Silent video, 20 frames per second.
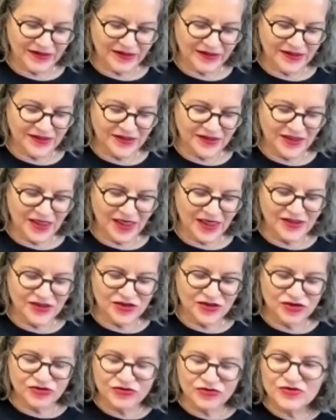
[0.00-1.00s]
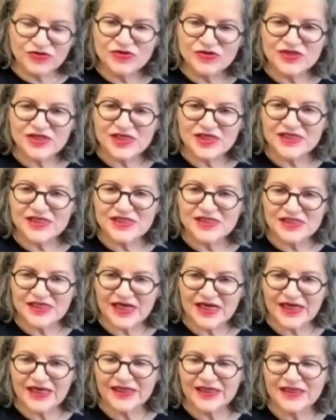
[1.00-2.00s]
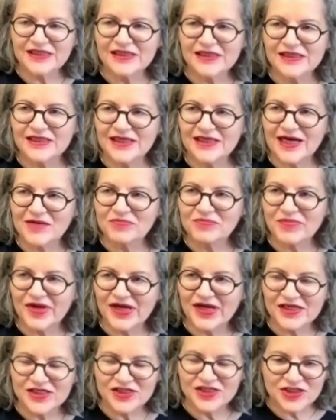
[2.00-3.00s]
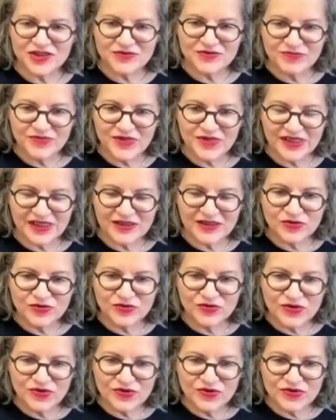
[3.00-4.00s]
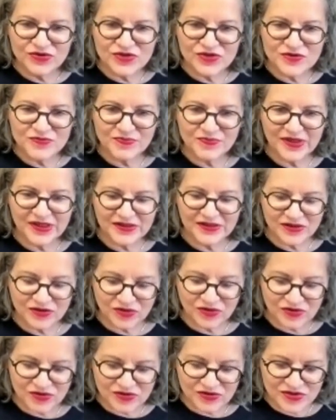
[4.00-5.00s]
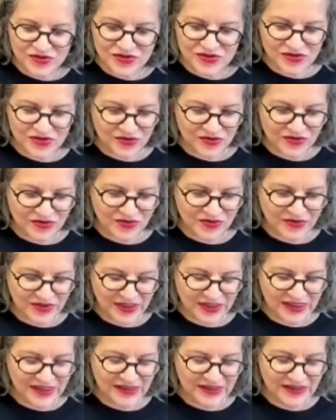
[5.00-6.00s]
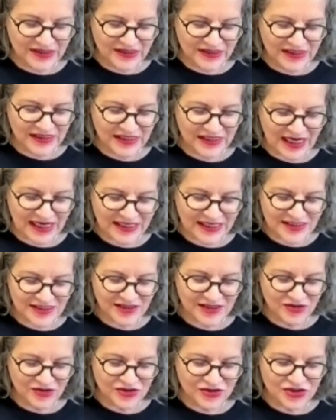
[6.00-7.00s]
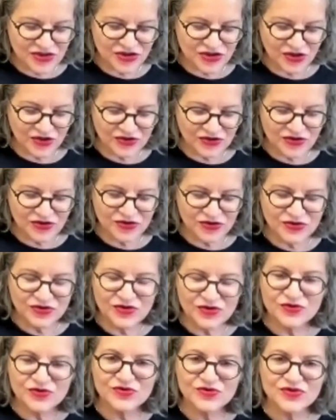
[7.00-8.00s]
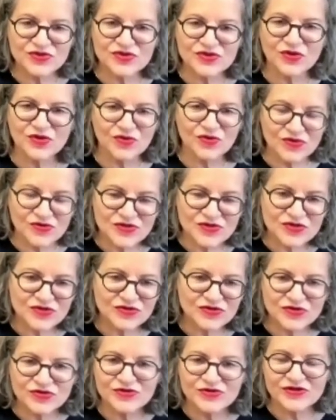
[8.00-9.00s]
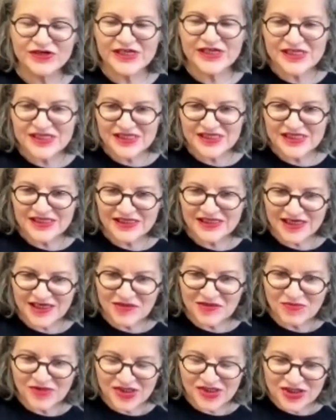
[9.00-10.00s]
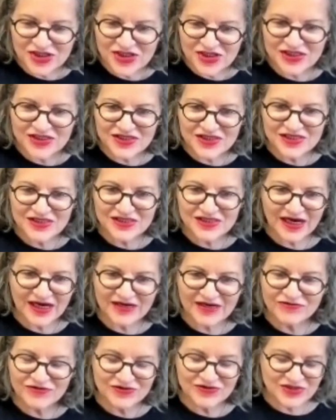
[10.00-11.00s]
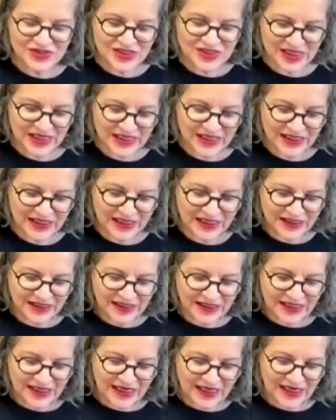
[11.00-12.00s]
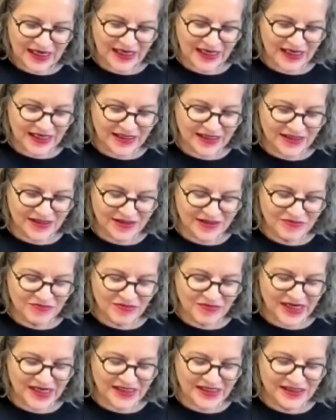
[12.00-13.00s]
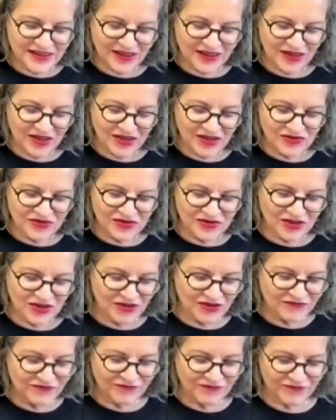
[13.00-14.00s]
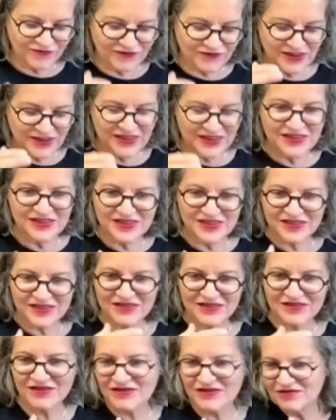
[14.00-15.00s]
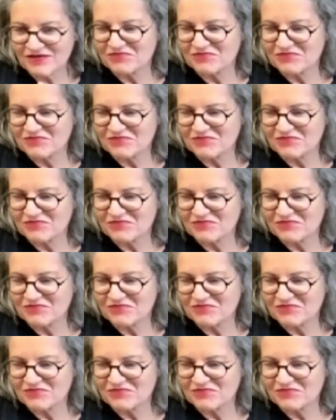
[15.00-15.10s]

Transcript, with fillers: In Cruises and La Pêche Miraculeuse, but also in The Last Lost Shot, you used also touristic images, yeah, I would say, and made out of these,